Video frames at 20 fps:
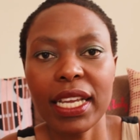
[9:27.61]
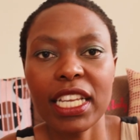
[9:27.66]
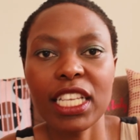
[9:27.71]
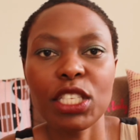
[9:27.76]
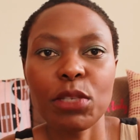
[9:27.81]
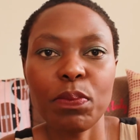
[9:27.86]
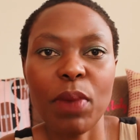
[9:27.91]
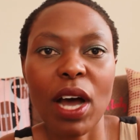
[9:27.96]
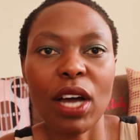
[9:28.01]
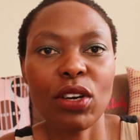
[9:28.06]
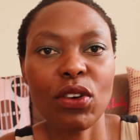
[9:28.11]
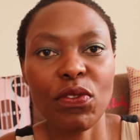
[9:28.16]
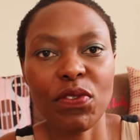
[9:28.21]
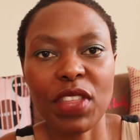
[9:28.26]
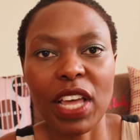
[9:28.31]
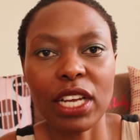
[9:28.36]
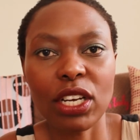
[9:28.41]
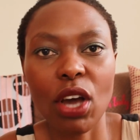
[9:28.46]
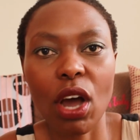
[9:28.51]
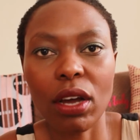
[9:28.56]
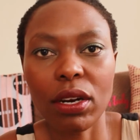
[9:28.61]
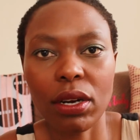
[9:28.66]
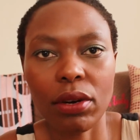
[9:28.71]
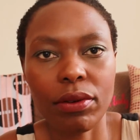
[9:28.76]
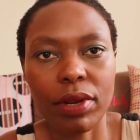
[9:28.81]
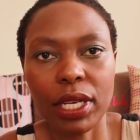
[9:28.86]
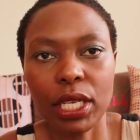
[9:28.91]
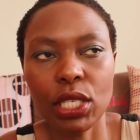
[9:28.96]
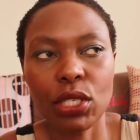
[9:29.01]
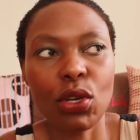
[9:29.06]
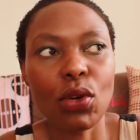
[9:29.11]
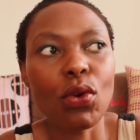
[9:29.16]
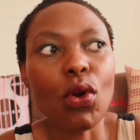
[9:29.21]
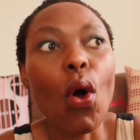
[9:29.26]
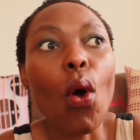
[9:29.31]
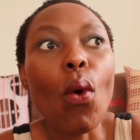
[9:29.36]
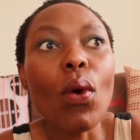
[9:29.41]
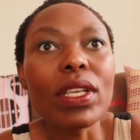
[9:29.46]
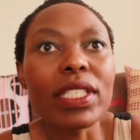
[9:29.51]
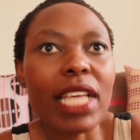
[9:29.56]
is part of that honoring you don't
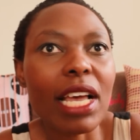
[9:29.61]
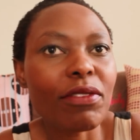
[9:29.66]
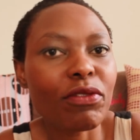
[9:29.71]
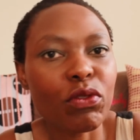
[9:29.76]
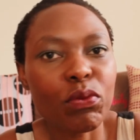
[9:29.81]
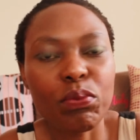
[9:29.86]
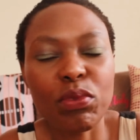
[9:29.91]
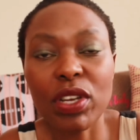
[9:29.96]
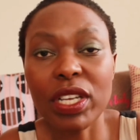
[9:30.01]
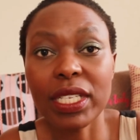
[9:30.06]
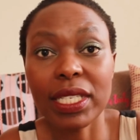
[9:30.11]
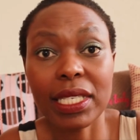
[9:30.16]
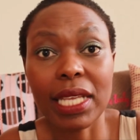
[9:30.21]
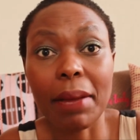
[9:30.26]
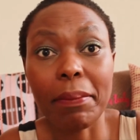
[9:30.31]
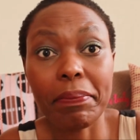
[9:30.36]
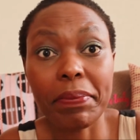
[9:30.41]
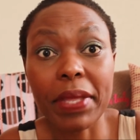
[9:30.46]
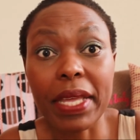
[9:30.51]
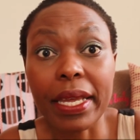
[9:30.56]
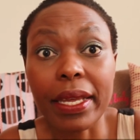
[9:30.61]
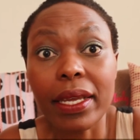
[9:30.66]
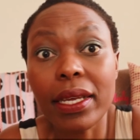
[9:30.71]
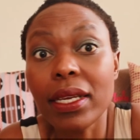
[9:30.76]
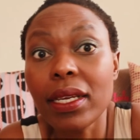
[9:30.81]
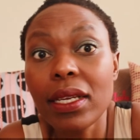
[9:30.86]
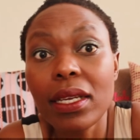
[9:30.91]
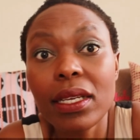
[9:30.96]
always have to bring something